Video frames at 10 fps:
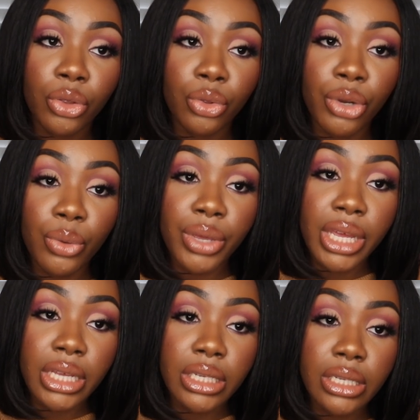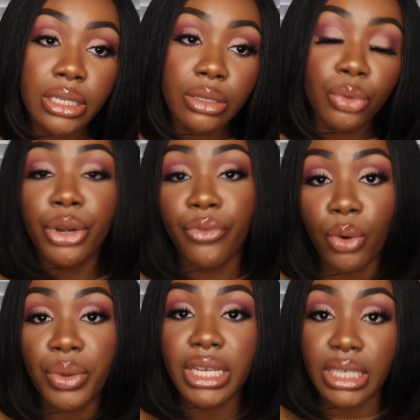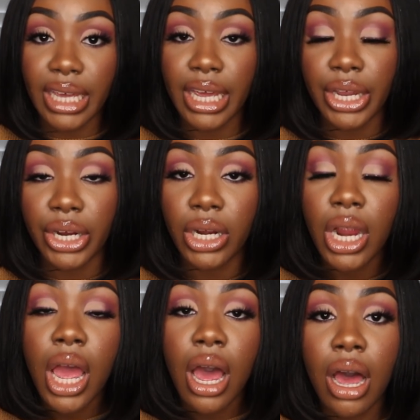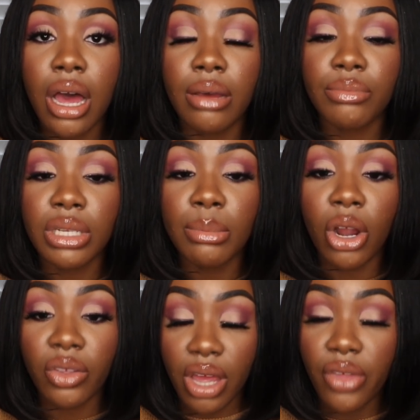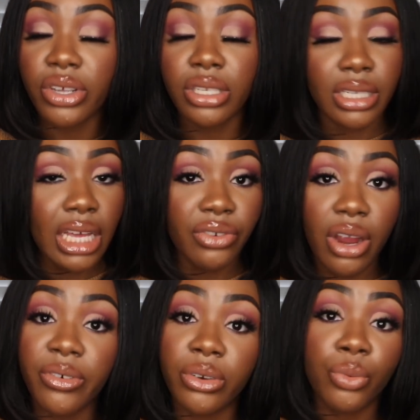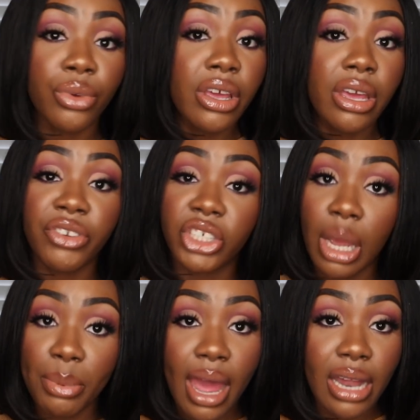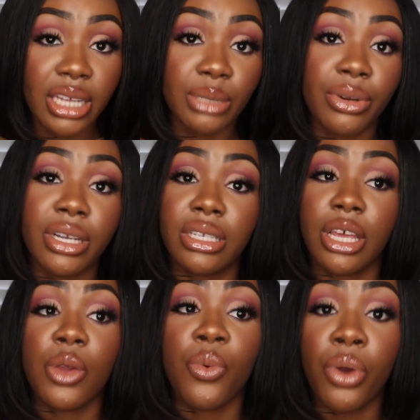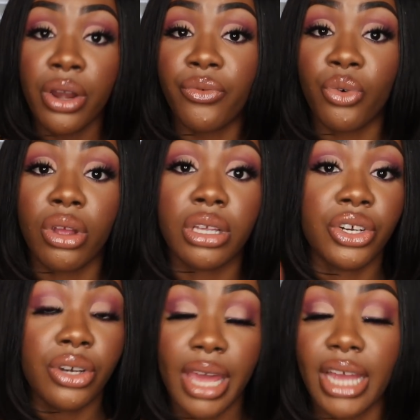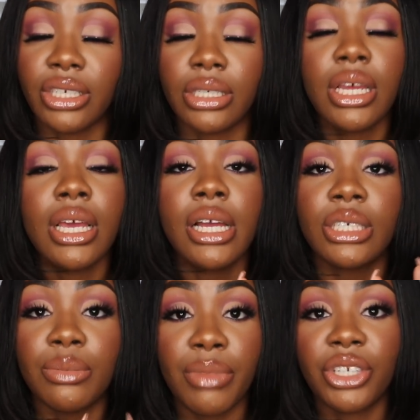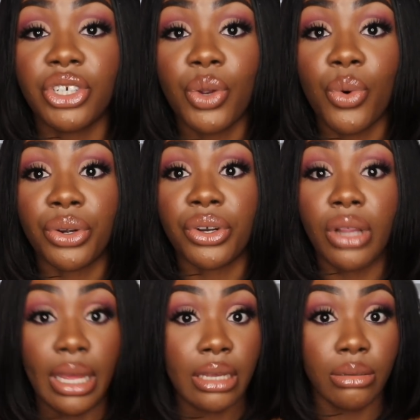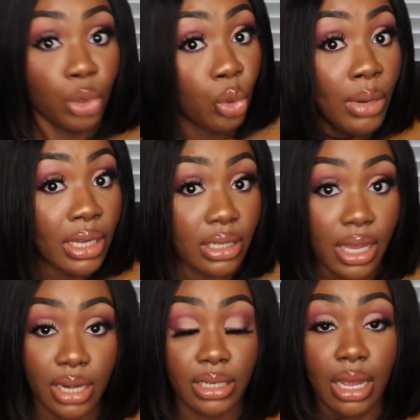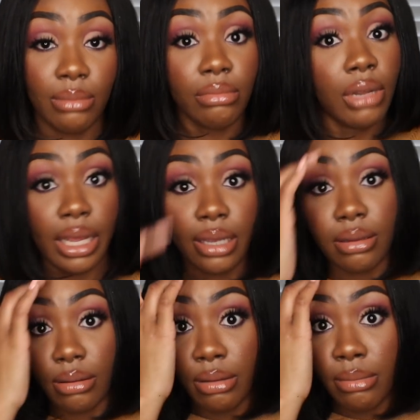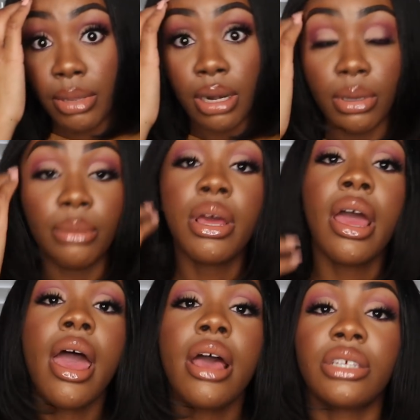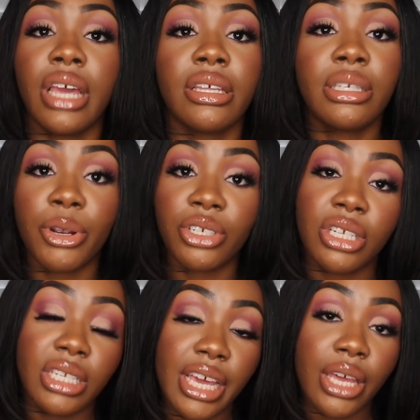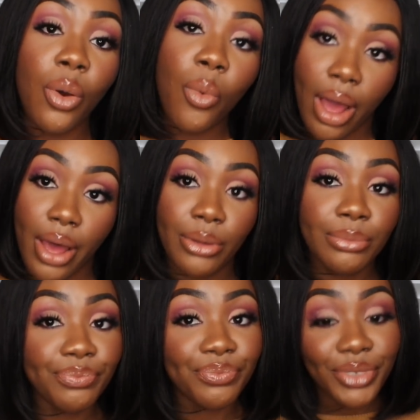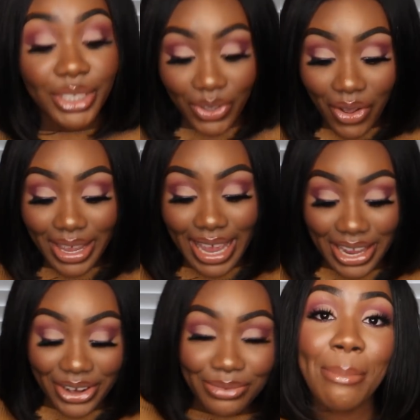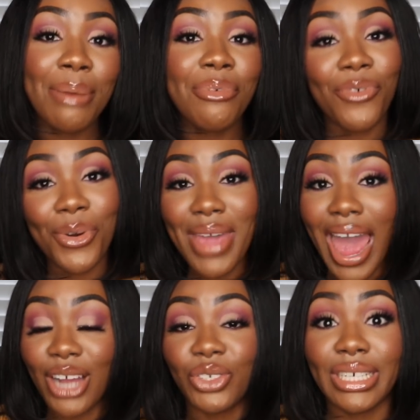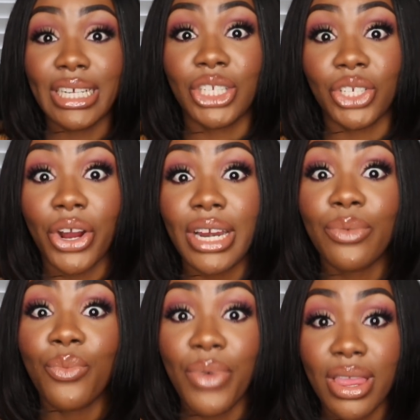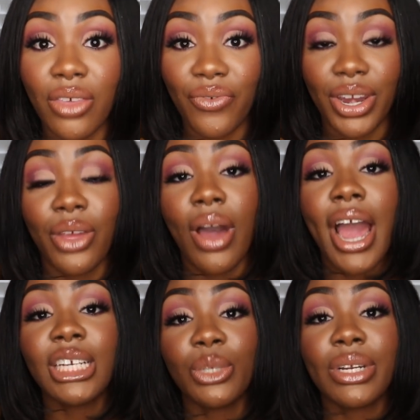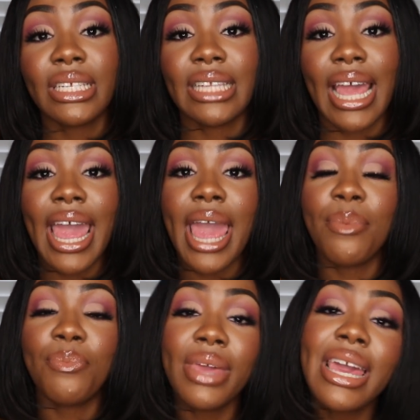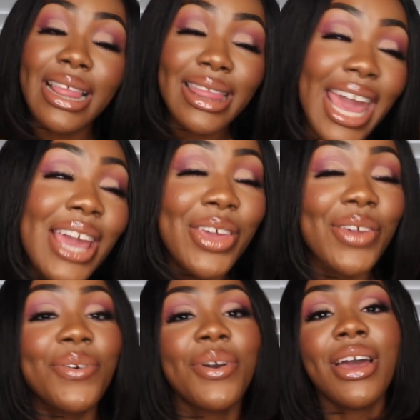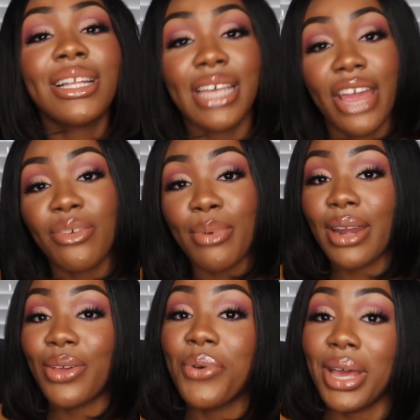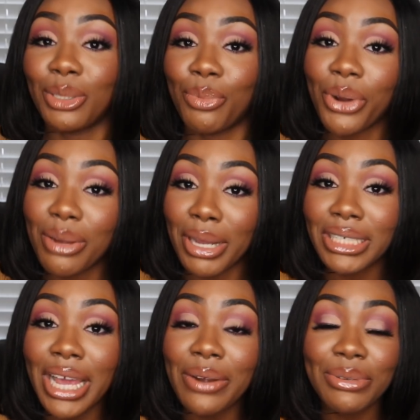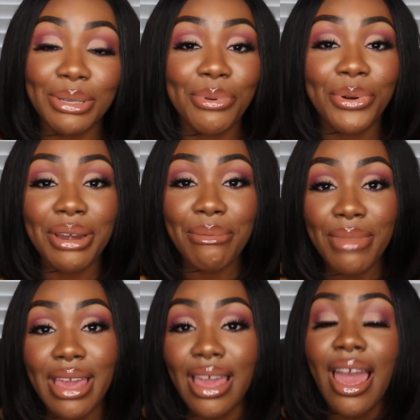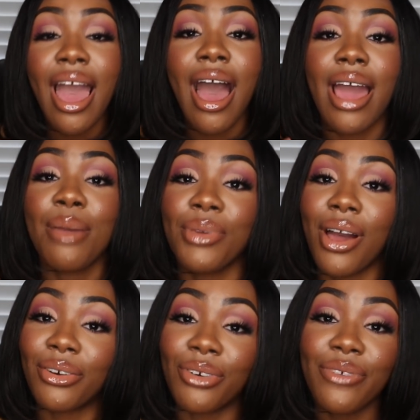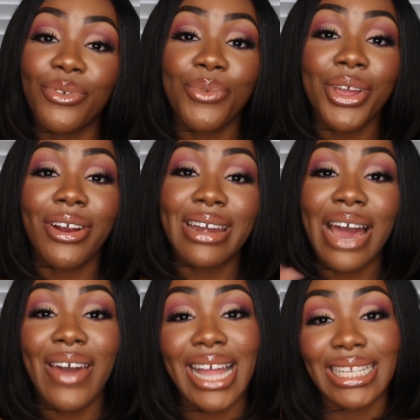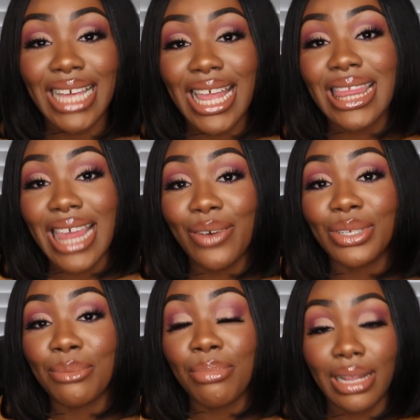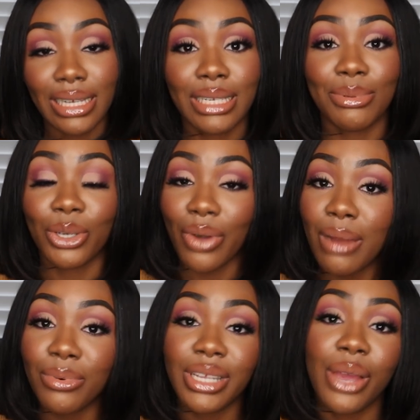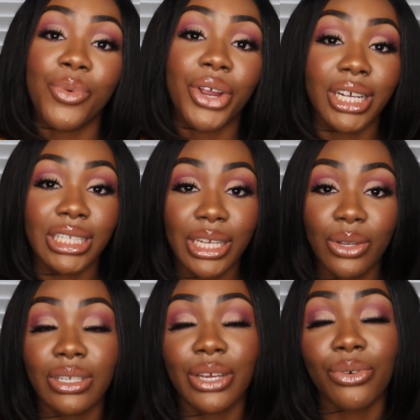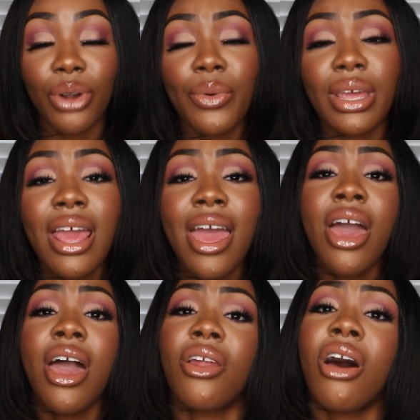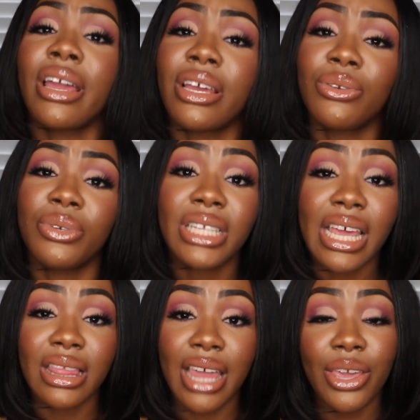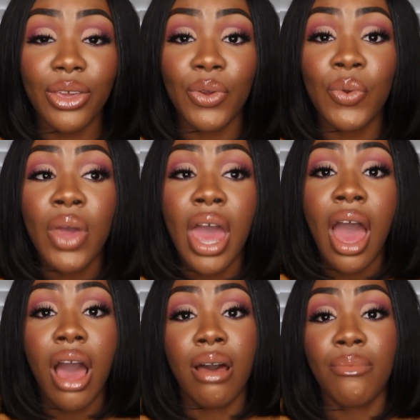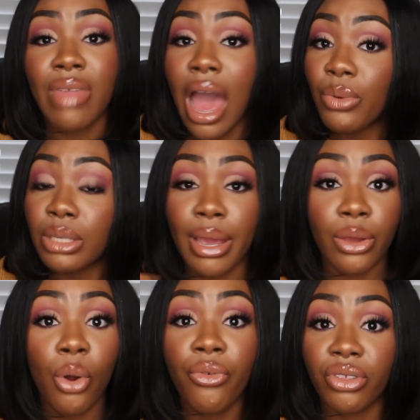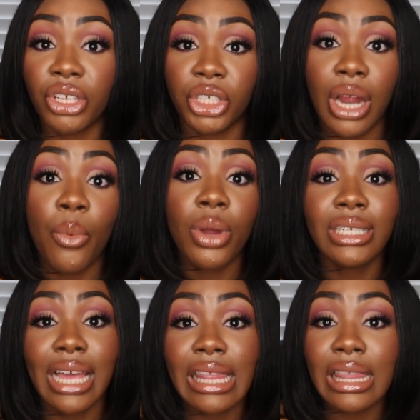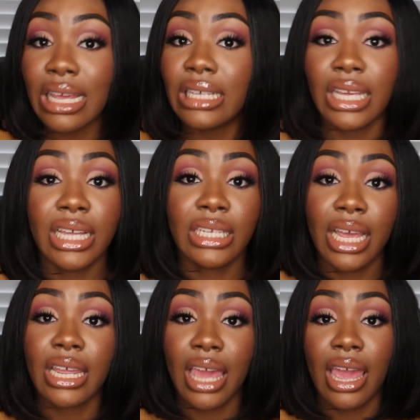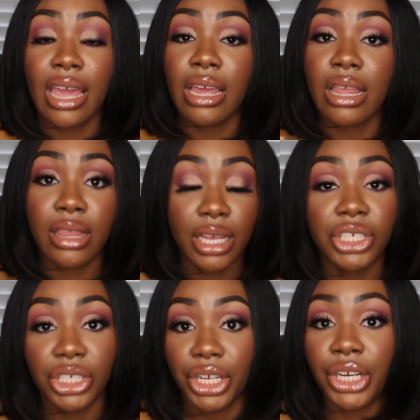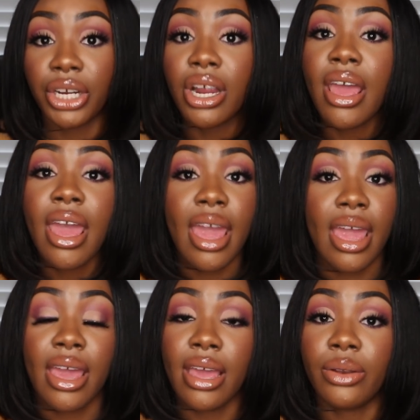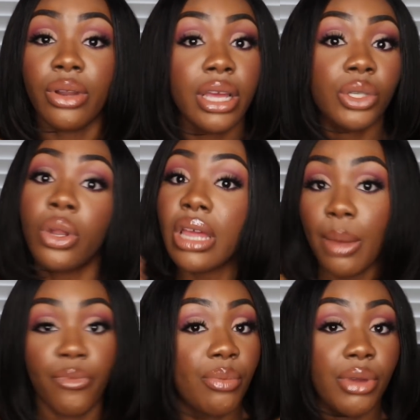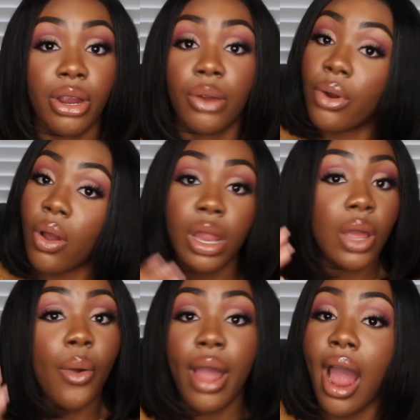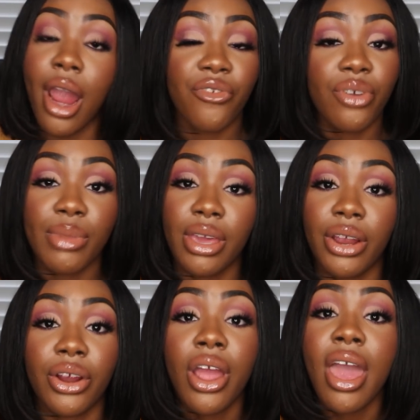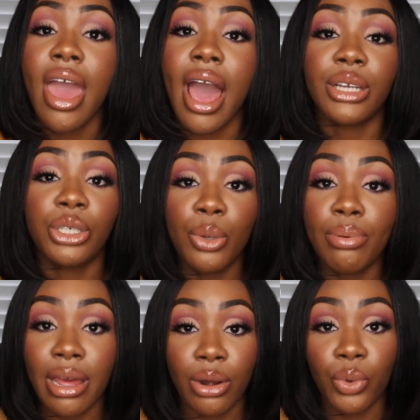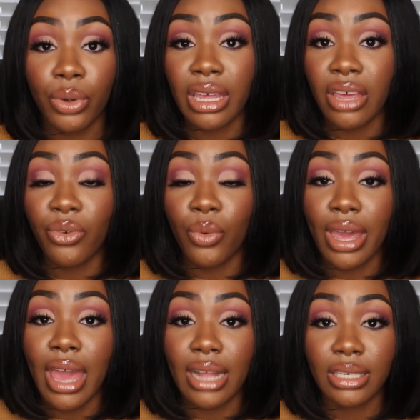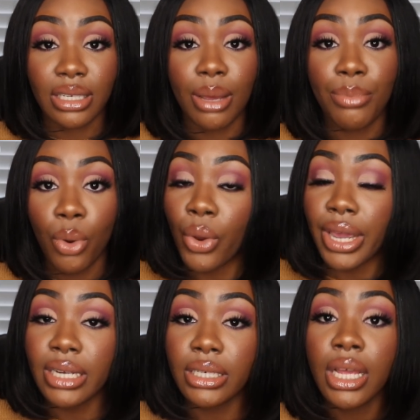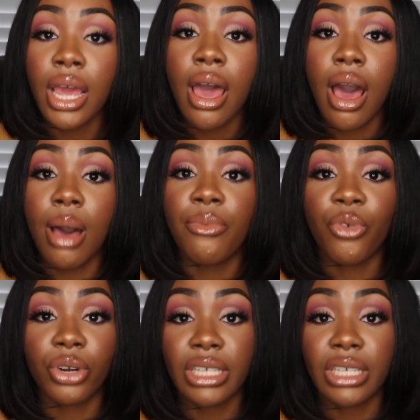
3 to 4 weeks to get here. Some longer than others. It takes forever. If you're shopping AliExpress and you want it for a certain occasion, just make sure you order like 2 months ahead of time, like minimum. So yeah, these purses did take a while till I get here. But before we actually get started with the video, I just want to say a big thank you to everybody who has supported my channel, supported me. I am beyond grateful. We are now at 10,000 plus subscribers and we are continuously growing. And all I can do is say thank you. That was my goal for this year. I wanted to at least hit 10K this year, and it's only up from here. We're only going higher from here. I do plan on doing a giveaway at some point for